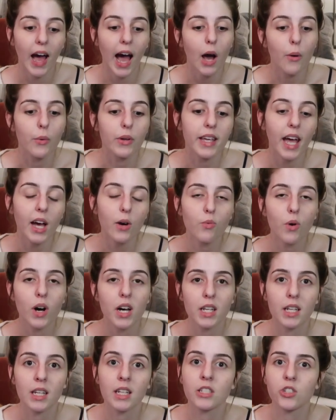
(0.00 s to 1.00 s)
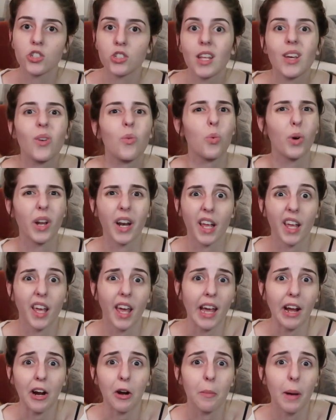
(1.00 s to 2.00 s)
that I would get one and he just like wouldn't
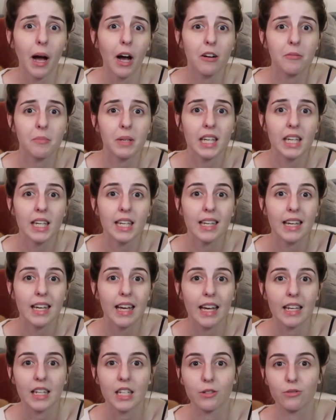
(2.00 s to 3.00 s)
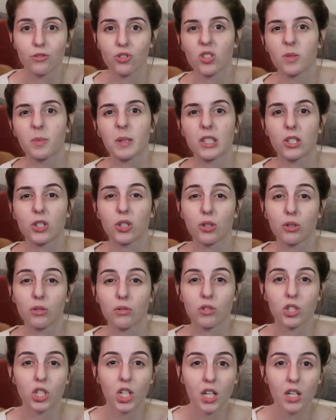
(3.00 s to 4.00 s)
care about me and he would just be
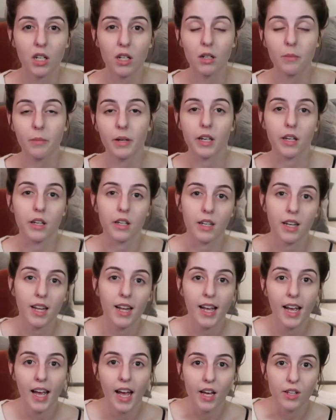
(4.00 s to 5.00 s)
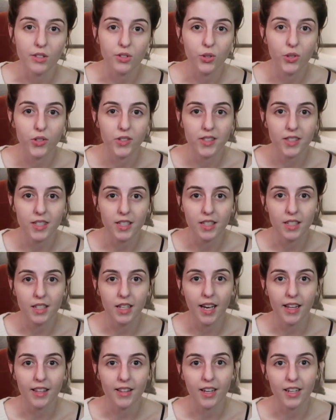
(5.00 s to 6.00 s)
too chill but as you can see
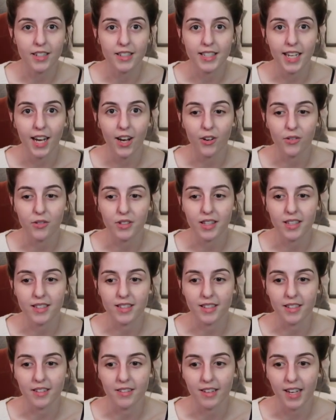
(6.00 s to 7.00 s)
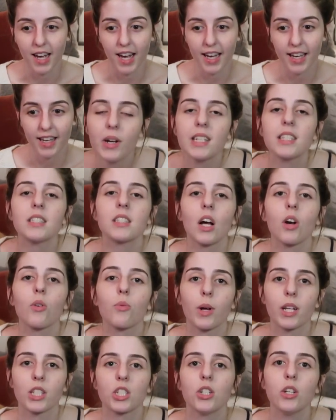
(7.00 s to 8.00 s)
I lucked out with this little guy. His
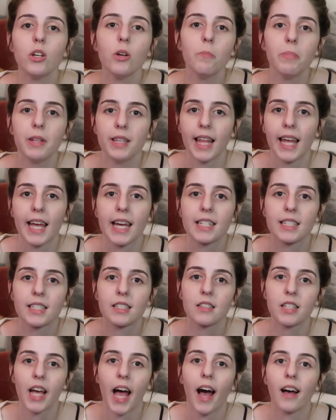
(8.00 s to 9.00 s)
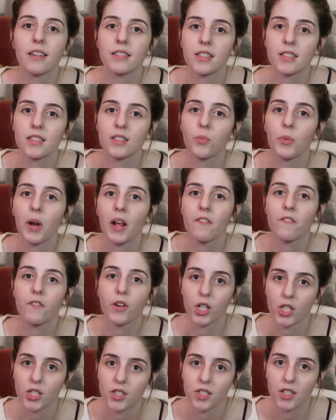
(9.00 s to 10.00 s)
original planned tasks when I
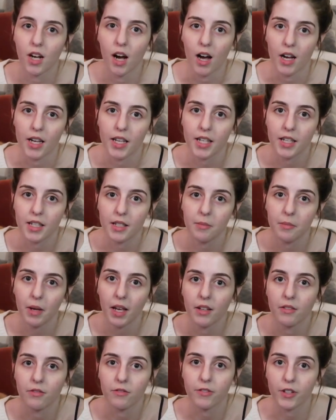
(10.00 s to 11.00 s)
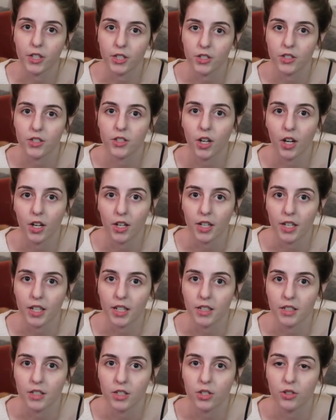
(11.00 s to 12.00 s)
first got him and first
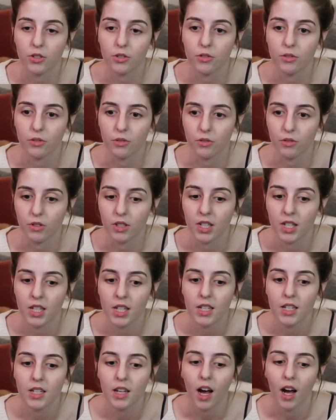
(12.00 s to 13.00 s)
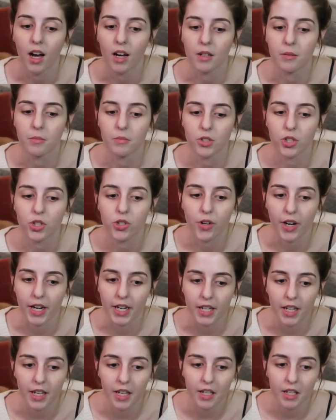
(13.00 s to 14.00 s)
started to um,
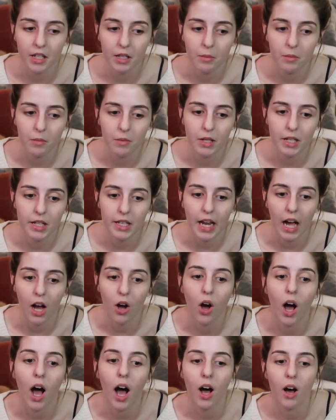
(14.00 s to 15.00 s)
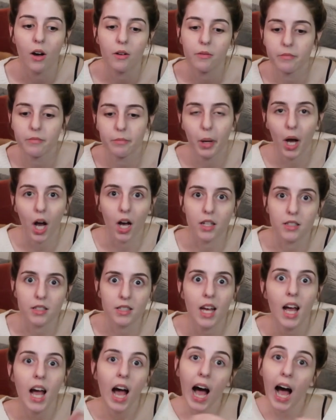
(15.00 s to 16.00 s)
train him now
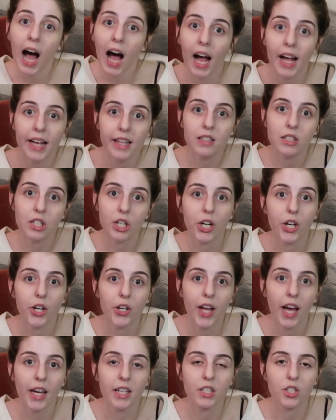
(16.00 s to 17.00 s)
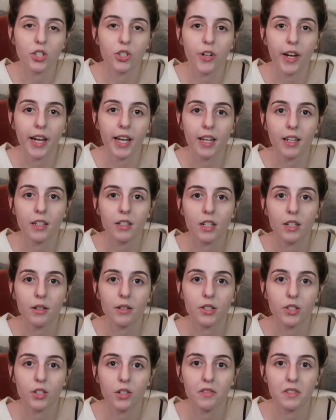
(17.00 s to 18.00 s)
pause. I learned how to train
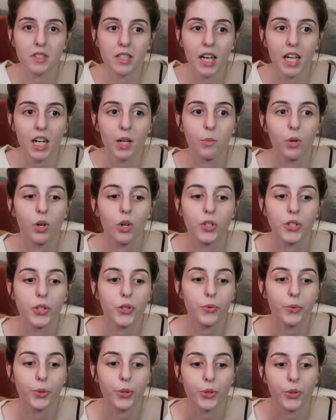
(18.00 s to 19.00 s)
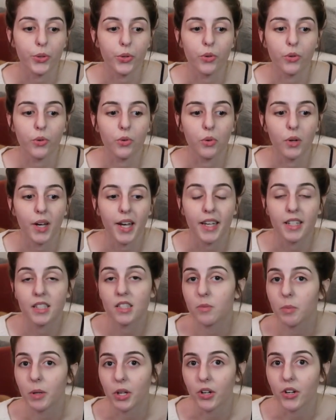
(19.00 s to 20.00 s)
a service animal through
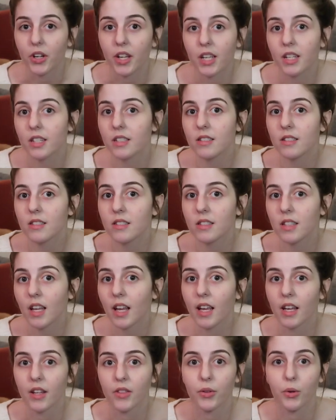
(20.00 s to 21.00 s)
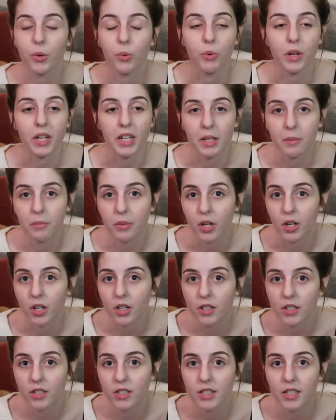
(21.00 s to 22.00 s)
experience and through reading
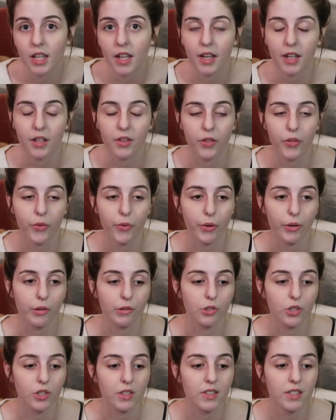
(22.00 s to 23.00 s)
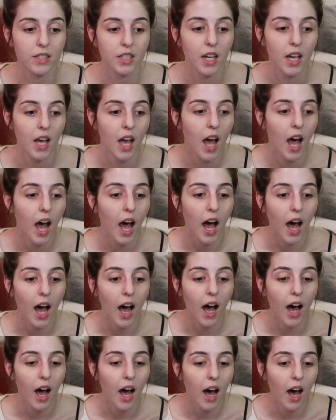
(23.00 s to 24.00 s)
books and through just
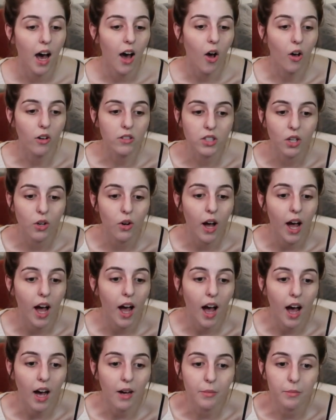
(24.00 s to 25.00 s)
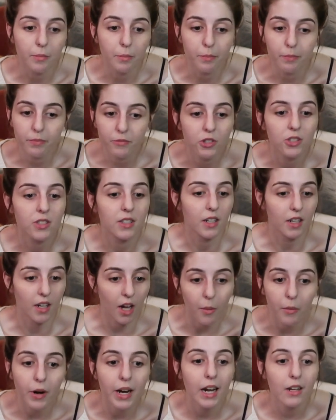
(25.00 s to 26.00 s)
also, I'm just gonna
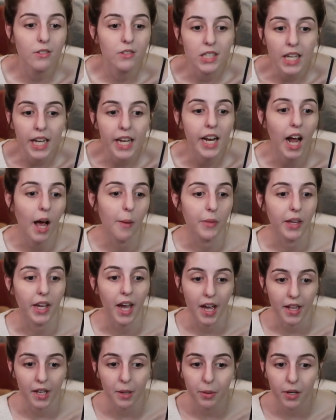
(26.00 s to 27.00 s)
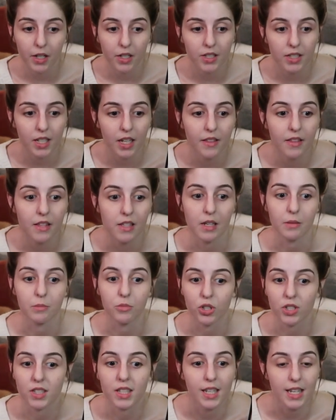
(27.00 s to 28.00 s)
come right out and say it, I'm the kind of person that I'm
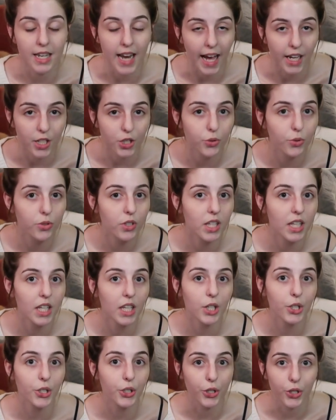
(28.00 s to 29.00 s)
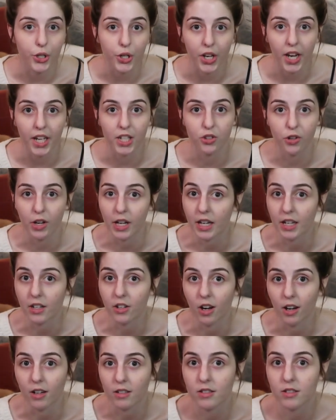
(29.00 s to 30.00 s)
just naturally good at training
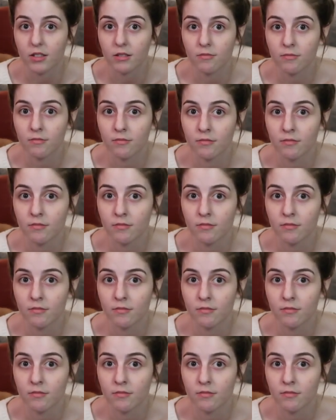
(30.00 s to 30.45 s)
dogs.